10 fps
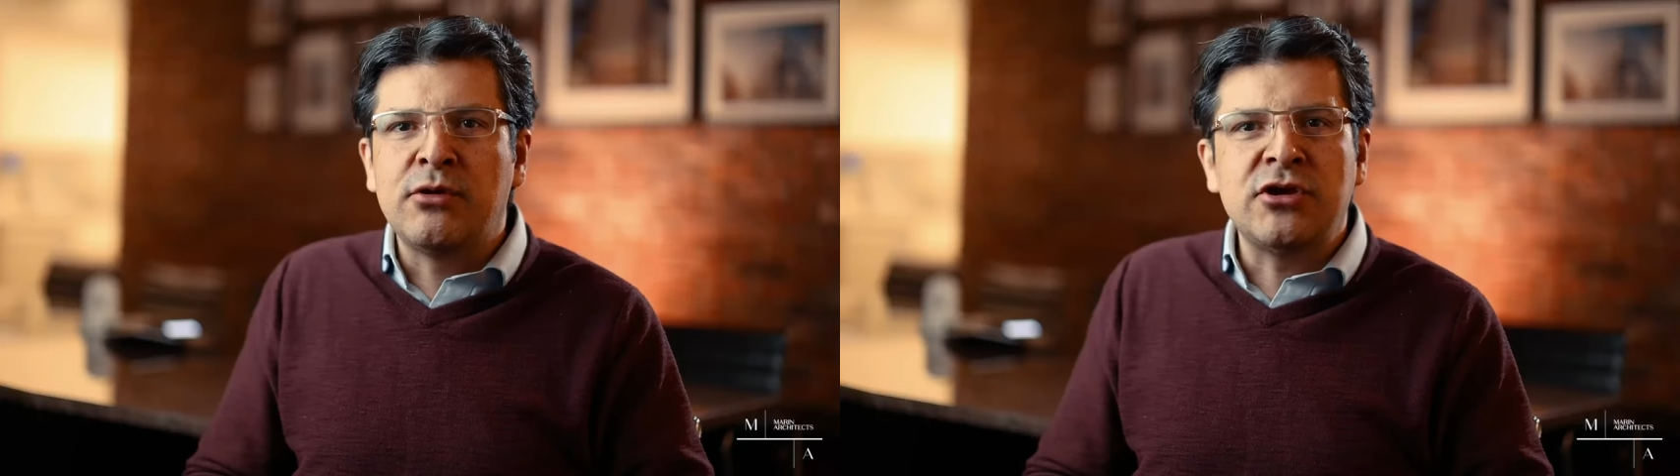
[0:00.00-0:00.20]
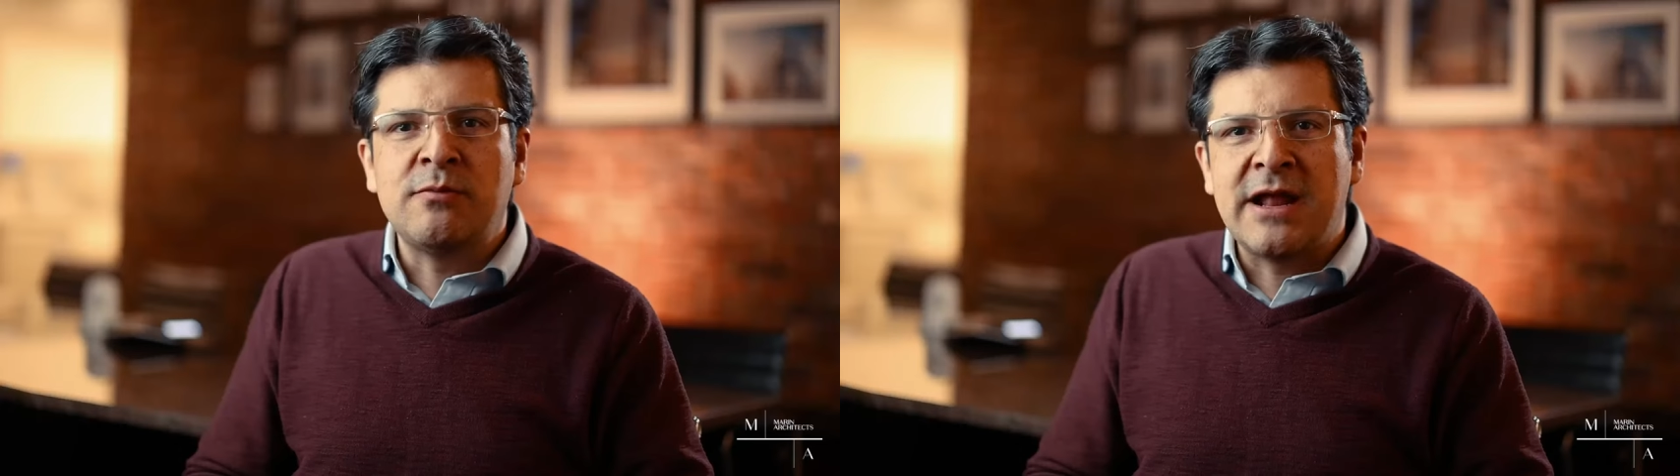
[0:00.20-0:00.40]

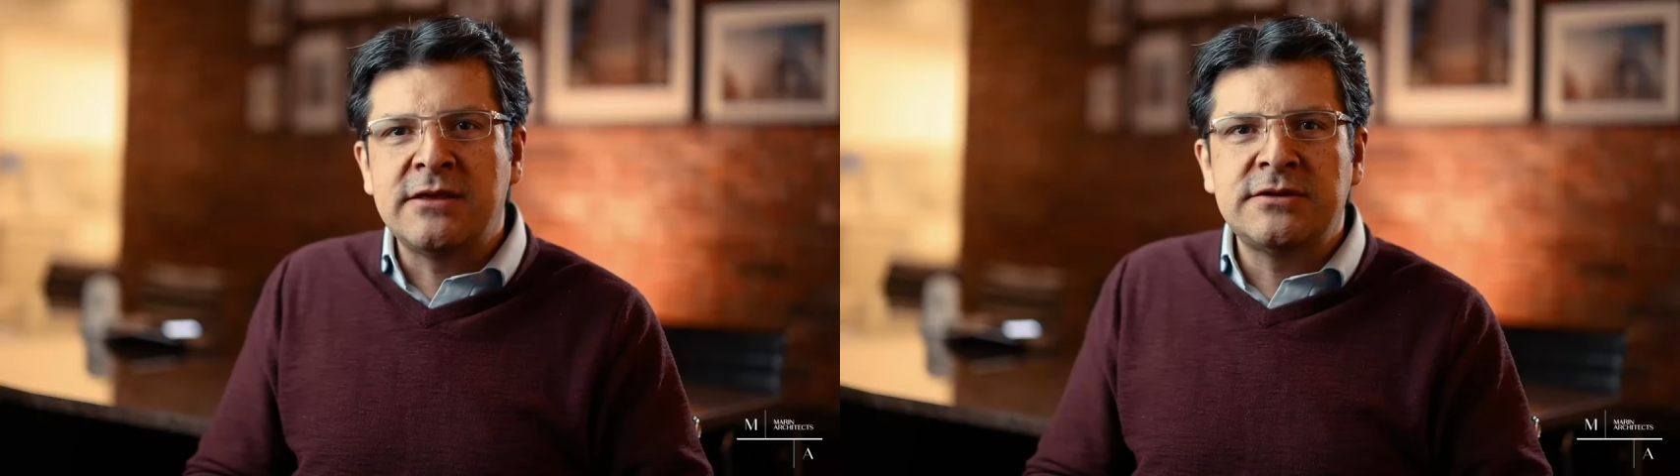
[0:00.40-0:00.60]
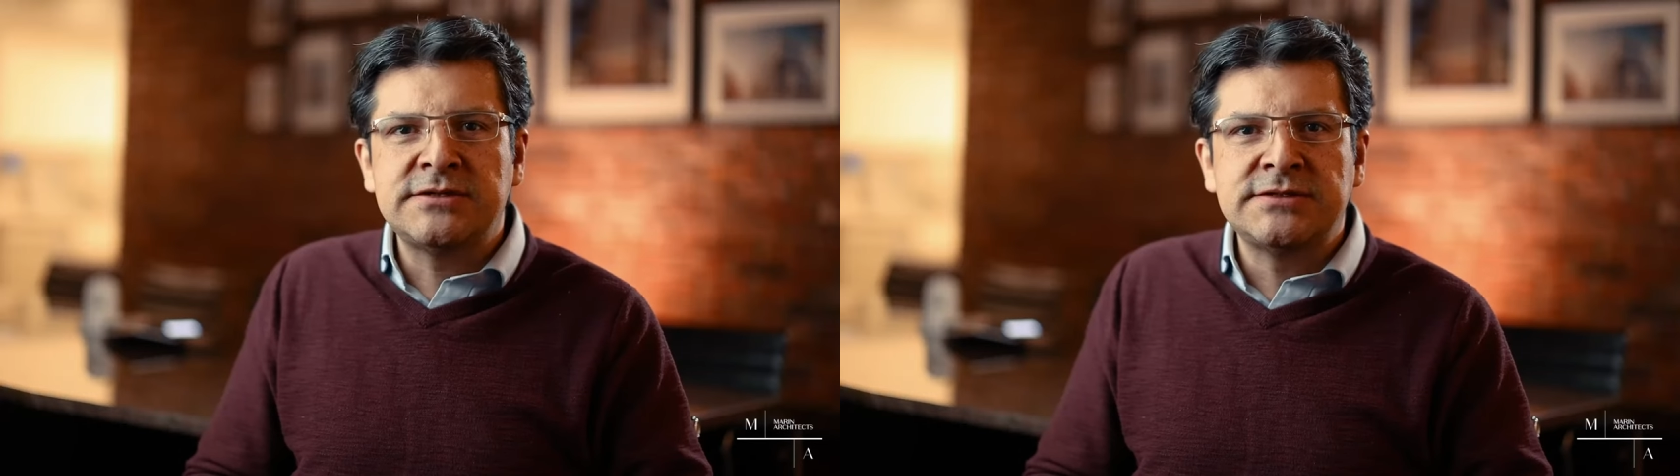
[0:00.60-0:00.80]
project
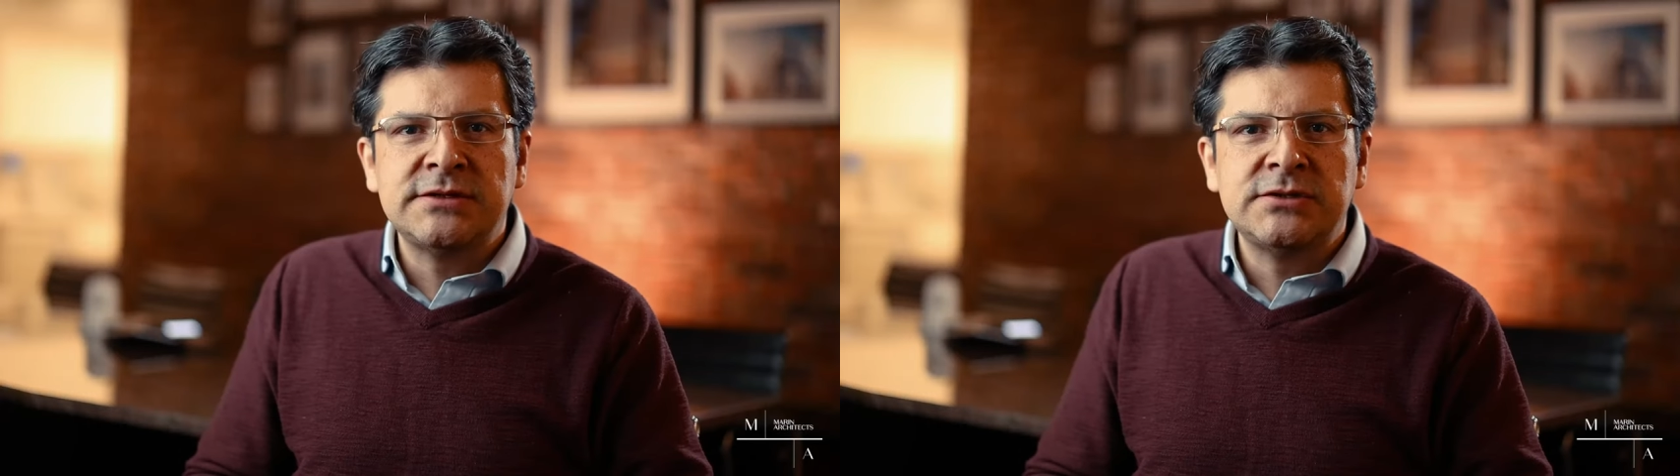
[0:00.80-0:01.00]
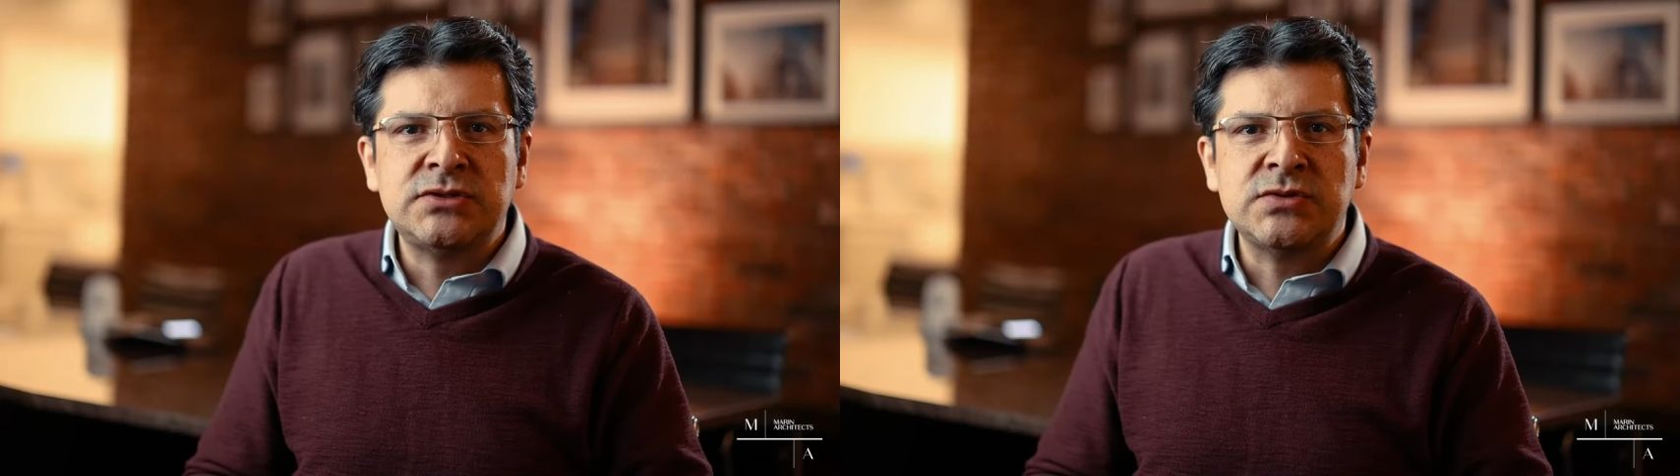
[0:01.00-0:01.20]
managers
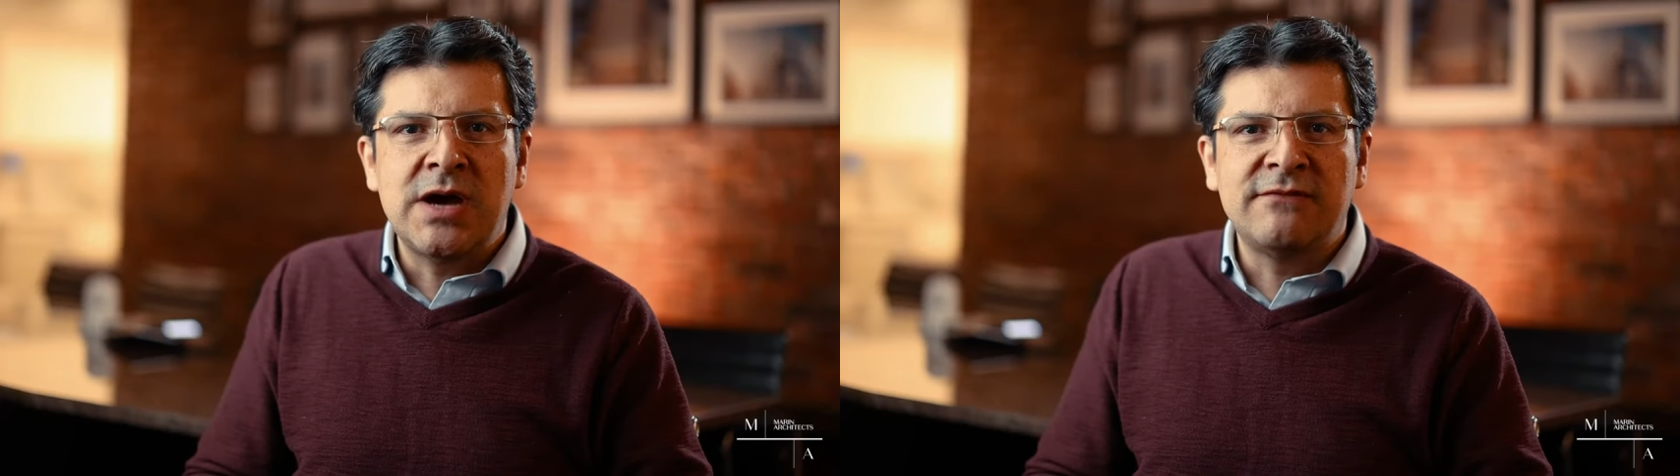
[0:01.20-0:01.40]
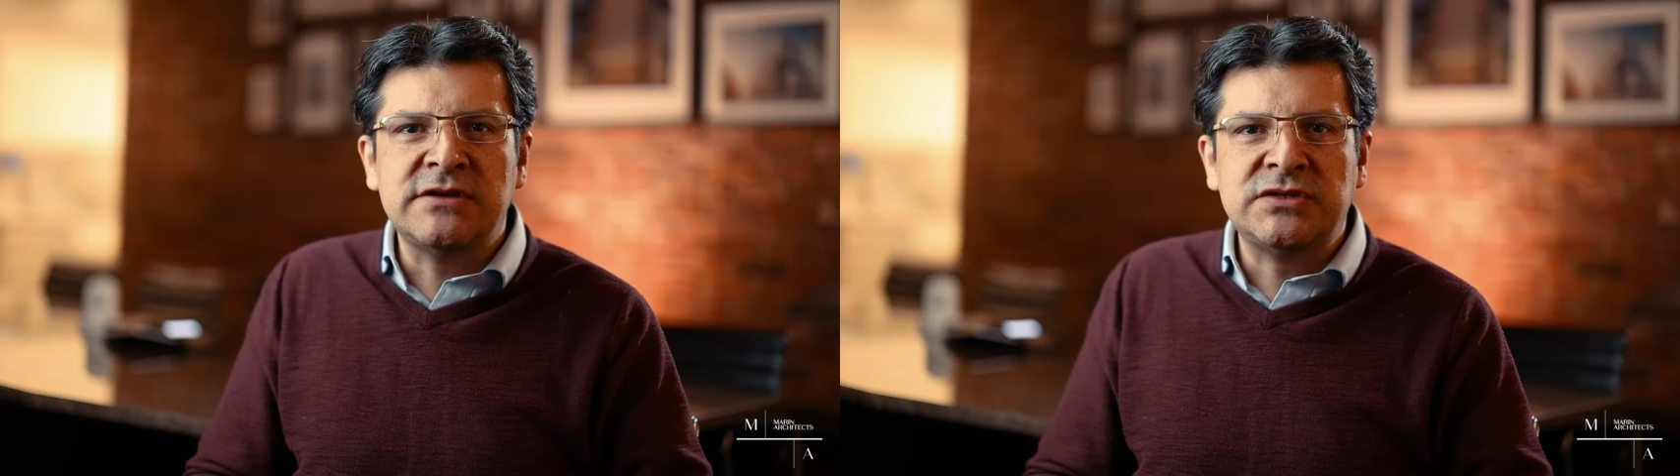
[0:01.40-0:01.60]
to
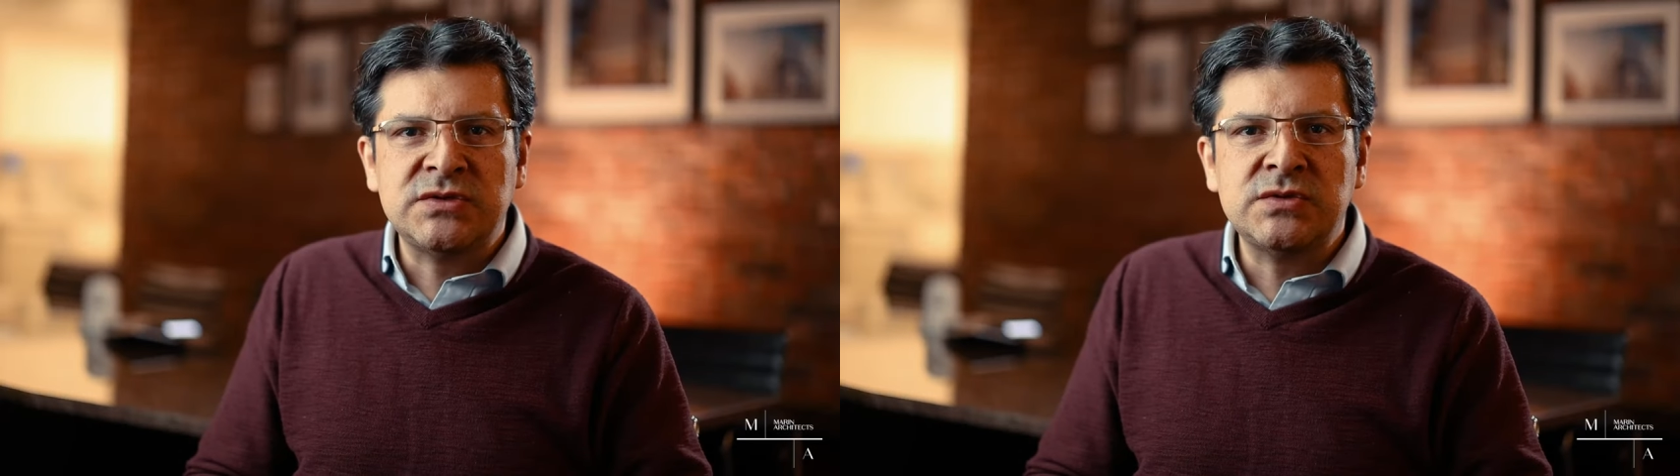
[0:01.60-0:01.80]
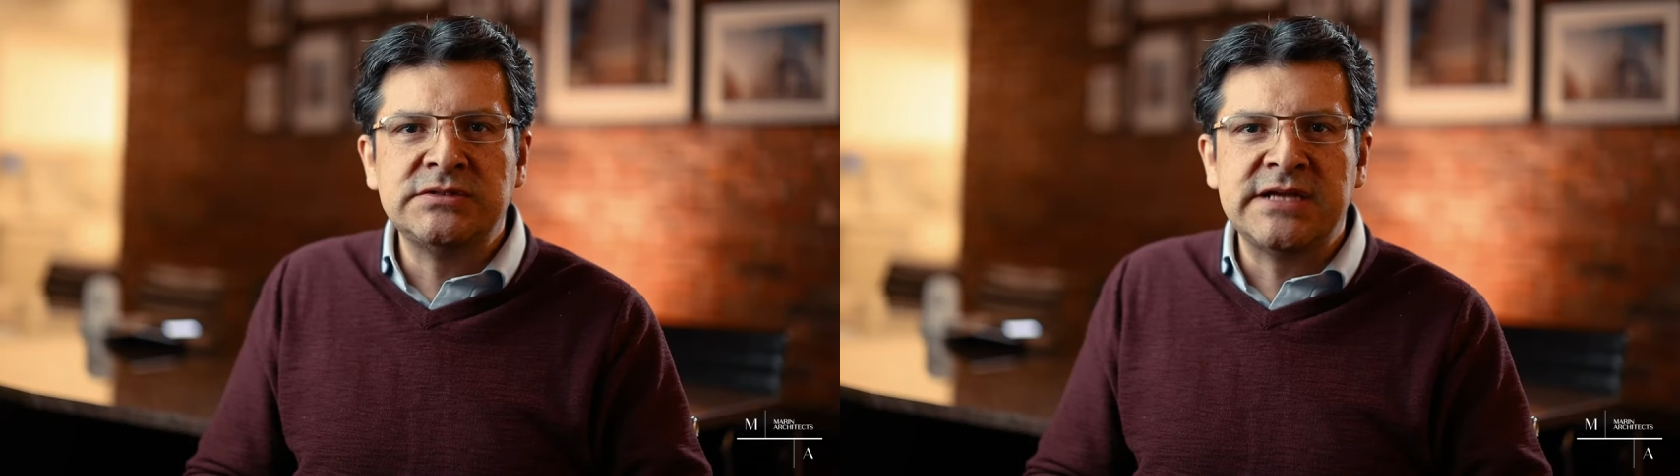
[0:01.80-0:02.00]
have the
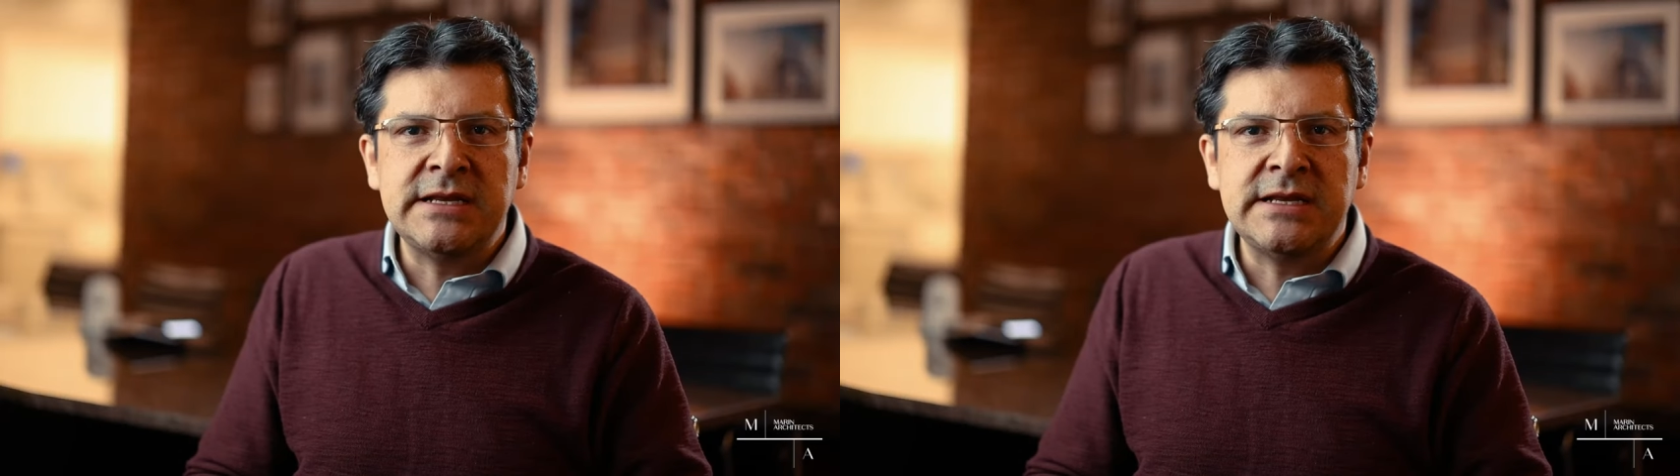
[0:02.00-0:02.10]
tools